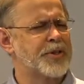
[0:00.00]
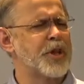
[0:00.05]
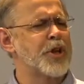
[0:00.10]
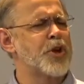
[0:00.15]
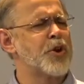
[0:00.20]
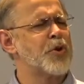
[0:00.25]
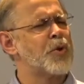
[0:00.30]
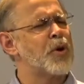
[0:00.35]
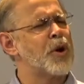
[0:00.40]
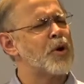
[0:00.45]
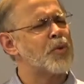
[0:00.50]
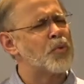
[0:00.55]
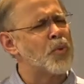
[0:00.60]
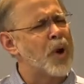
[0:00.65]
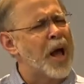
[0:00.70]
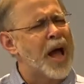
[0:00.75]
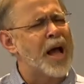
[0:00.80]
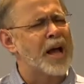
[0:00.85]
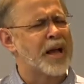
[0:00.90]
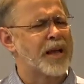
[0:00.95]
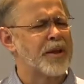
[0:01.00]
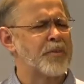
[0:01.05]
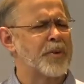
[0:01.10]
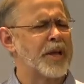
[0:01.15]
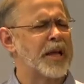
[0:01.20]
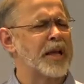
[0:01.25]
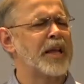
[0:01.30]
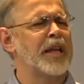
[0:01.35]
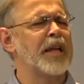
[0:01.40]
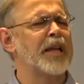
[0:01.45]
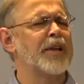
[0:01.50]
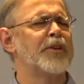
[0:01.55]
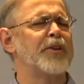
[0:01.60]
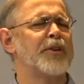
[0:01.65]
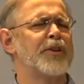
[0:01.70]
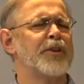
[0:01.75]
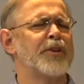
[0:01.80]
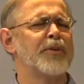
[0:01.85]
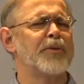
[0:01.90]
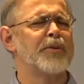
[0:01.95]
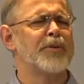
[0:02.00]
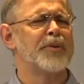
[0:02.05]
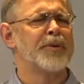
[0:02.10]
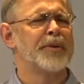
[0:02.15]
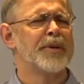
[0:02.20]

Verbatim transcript: that you're our rock, and we cling to you.